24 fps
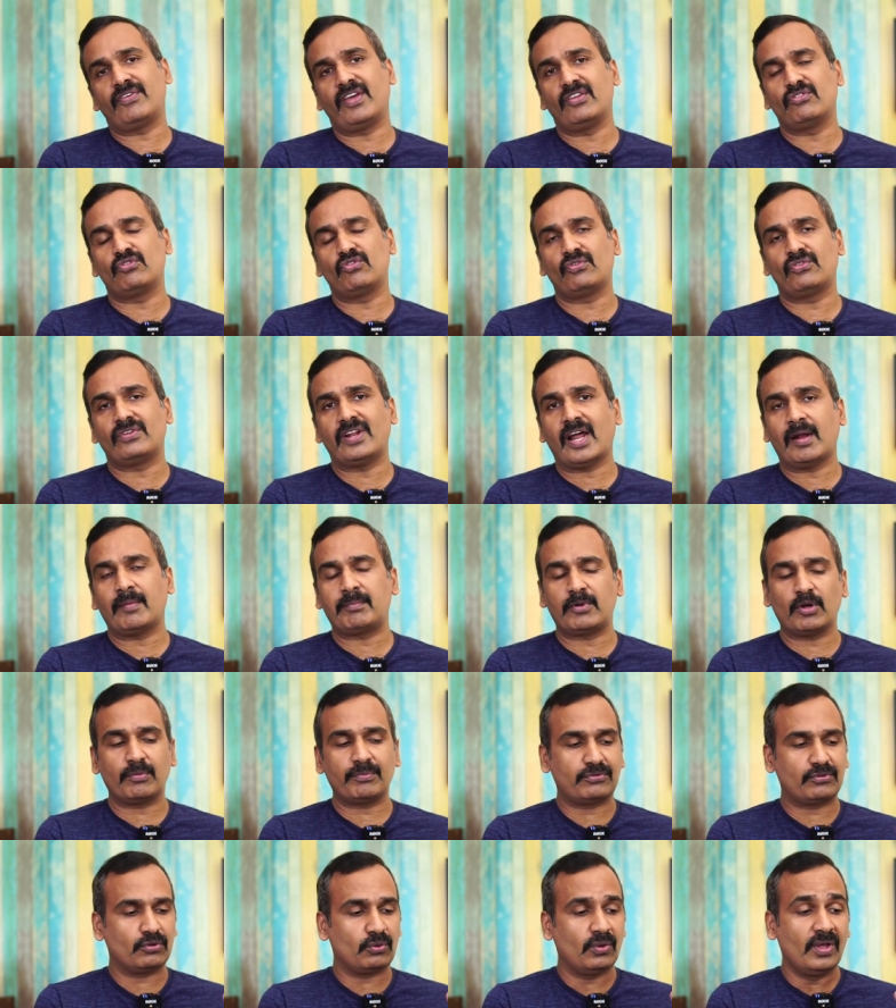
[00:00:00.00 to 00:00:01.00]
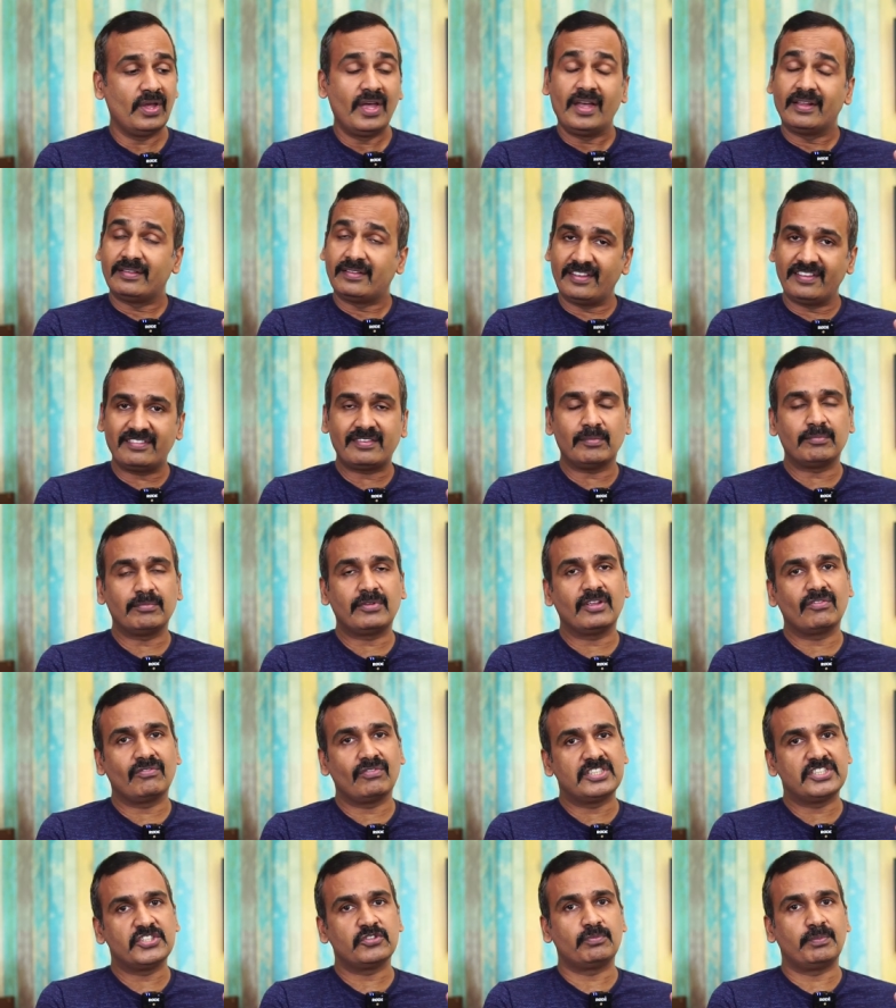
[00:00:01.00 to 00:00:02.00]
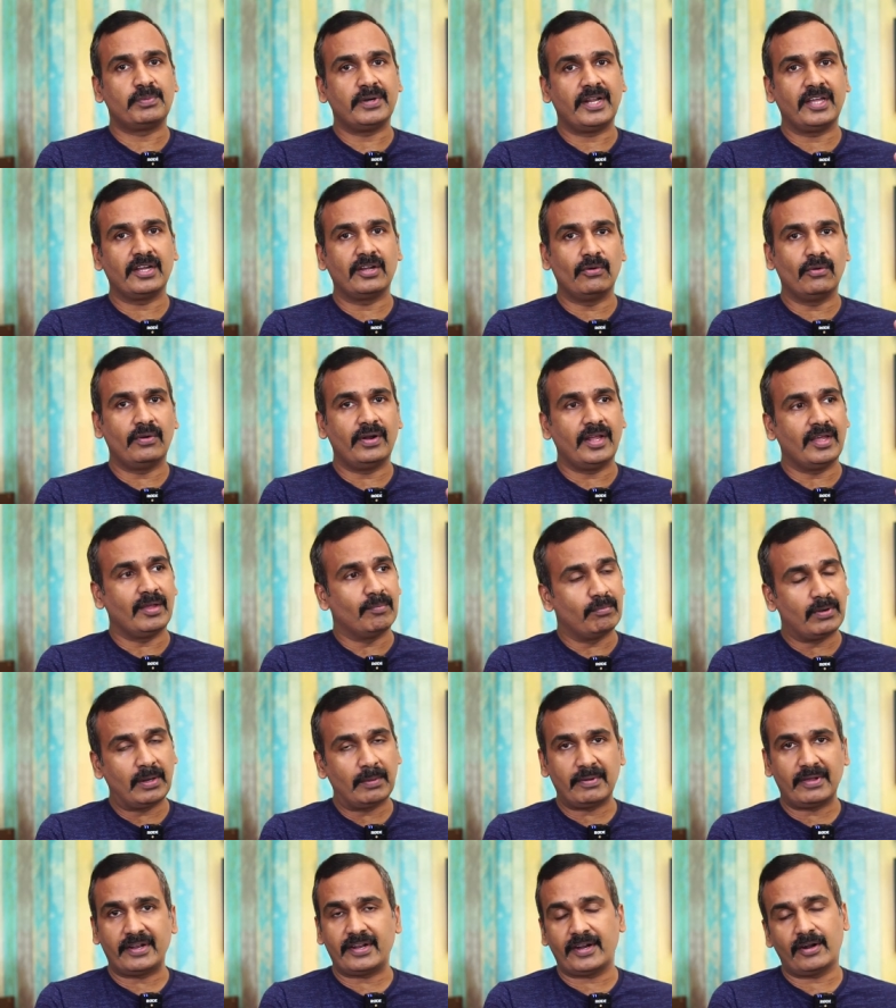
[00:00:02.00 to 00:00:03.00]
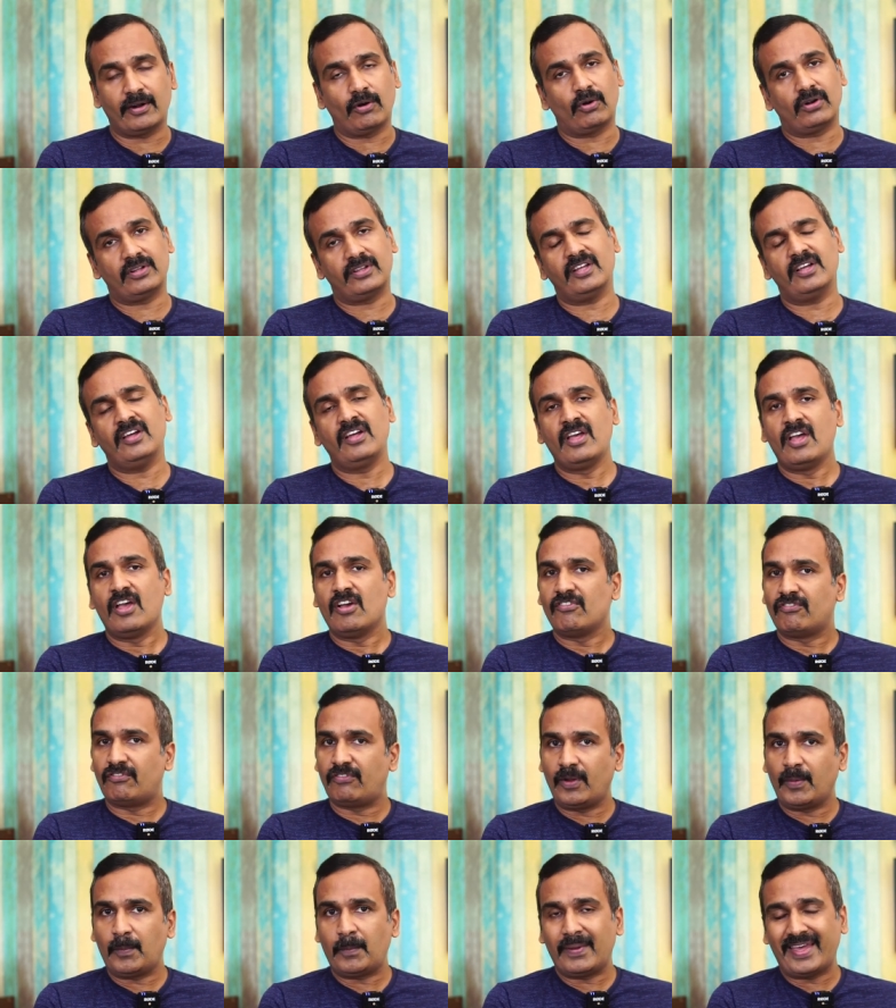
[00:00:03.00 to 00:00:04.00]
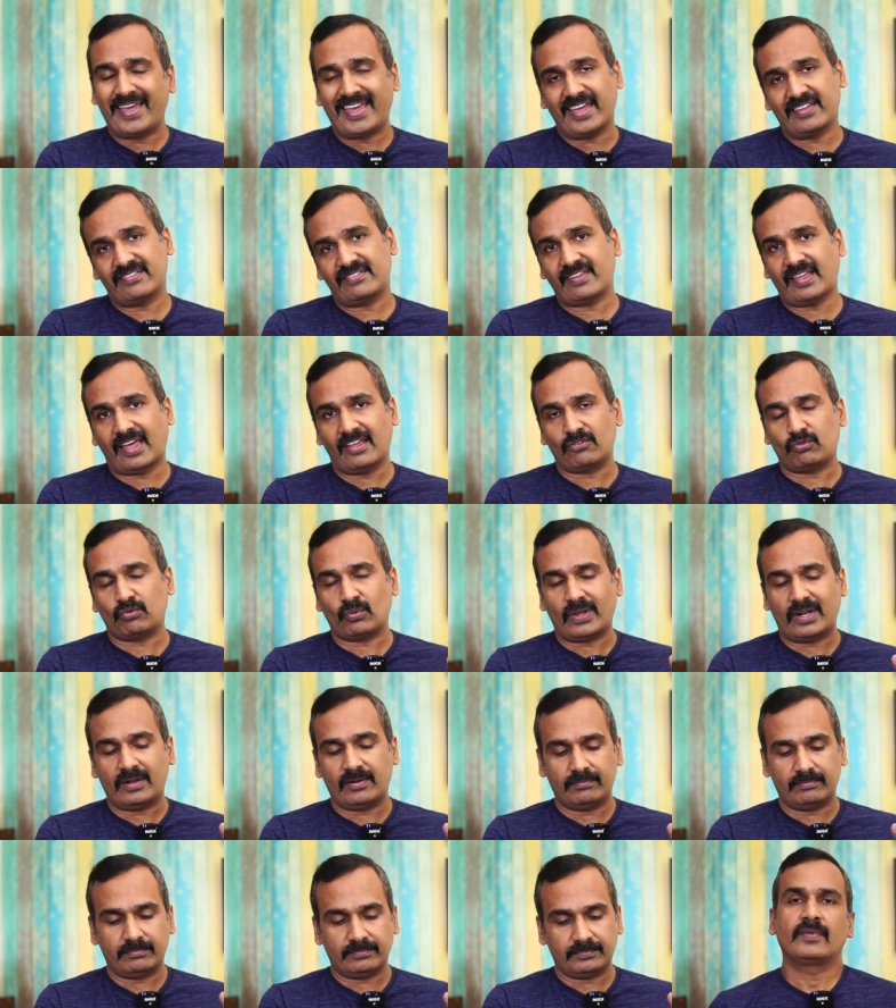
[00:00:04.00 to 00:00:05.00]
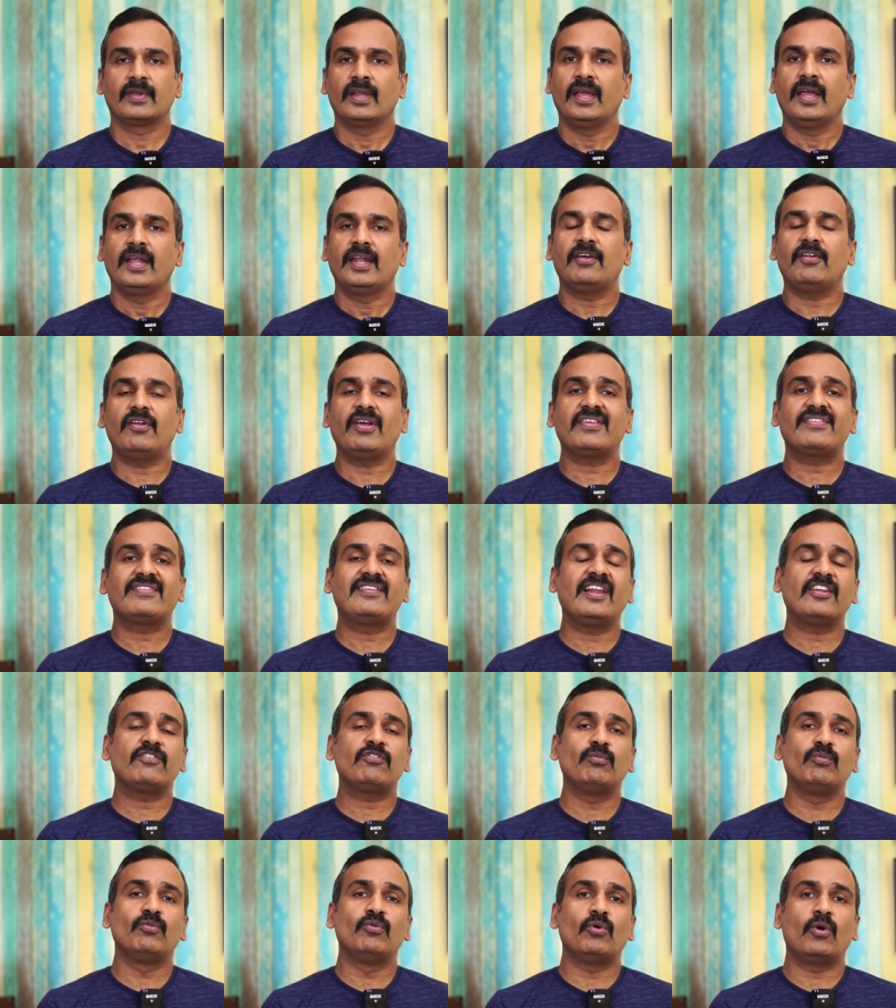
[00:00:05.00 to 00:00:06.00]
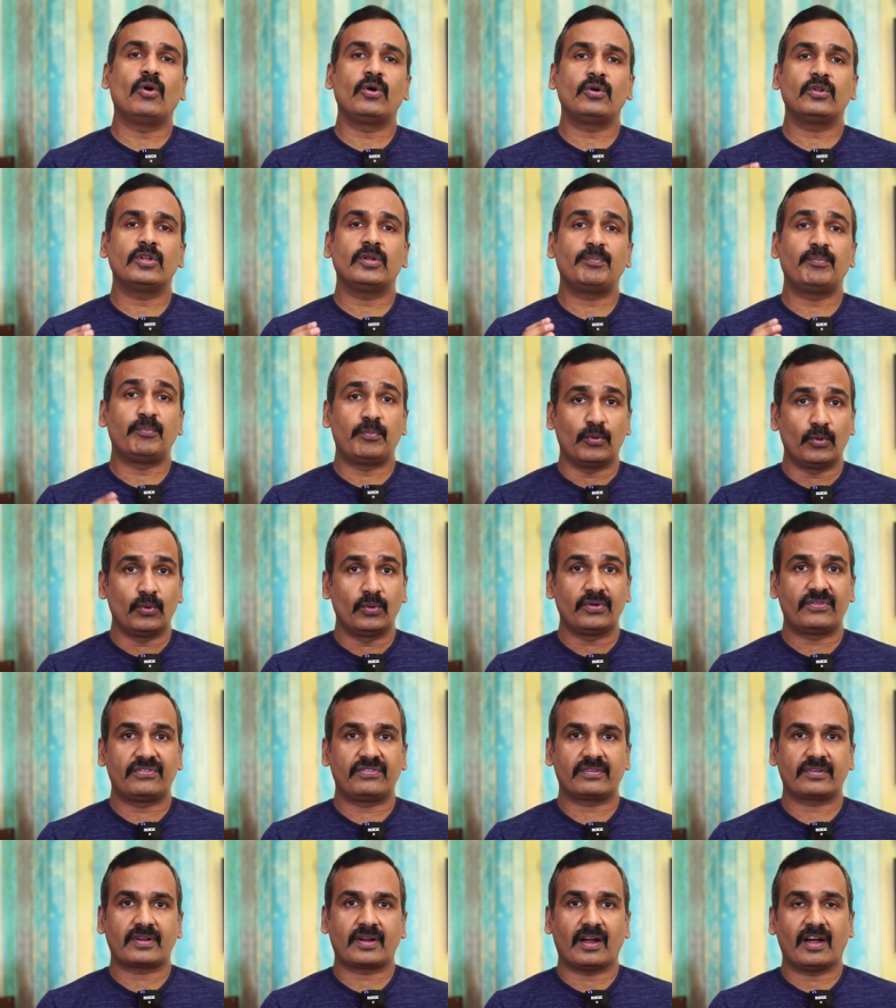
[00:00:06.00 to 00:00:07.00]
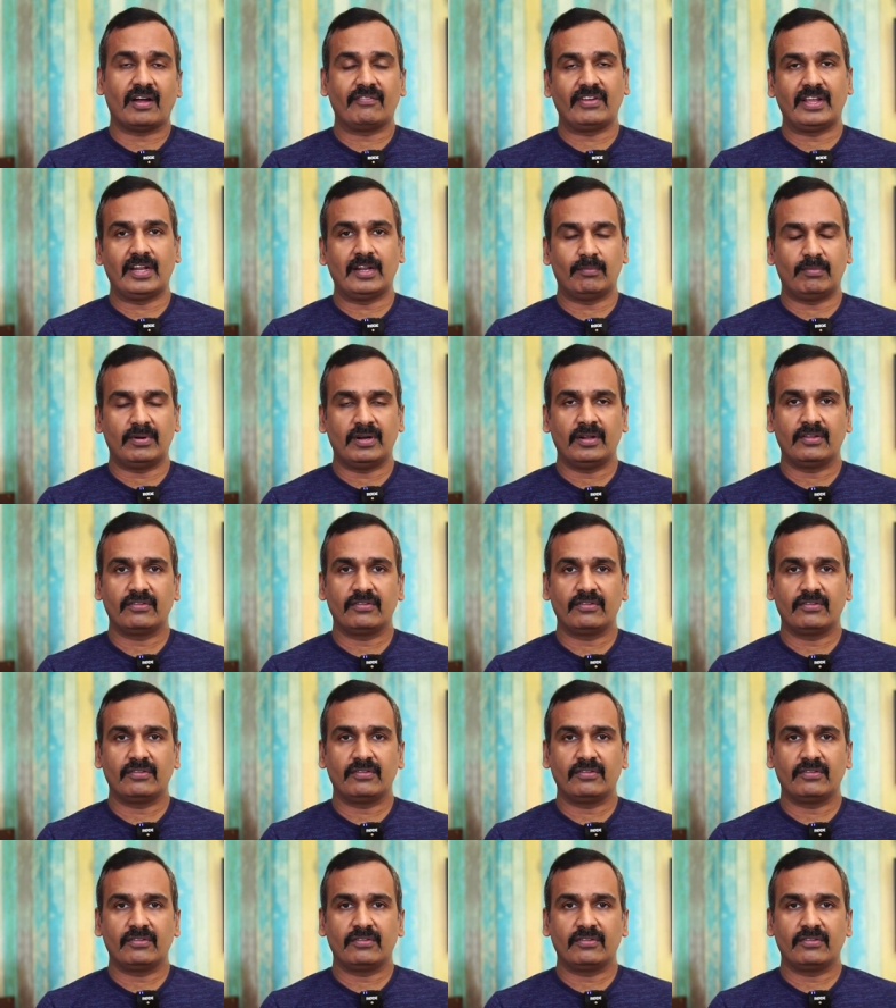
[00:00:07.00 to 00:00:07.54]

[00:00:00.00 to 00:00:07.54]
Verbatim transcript: Asus laptops, so this is something which is pretty good implemented on the Flip S as well. Now next let's move on to the ports available.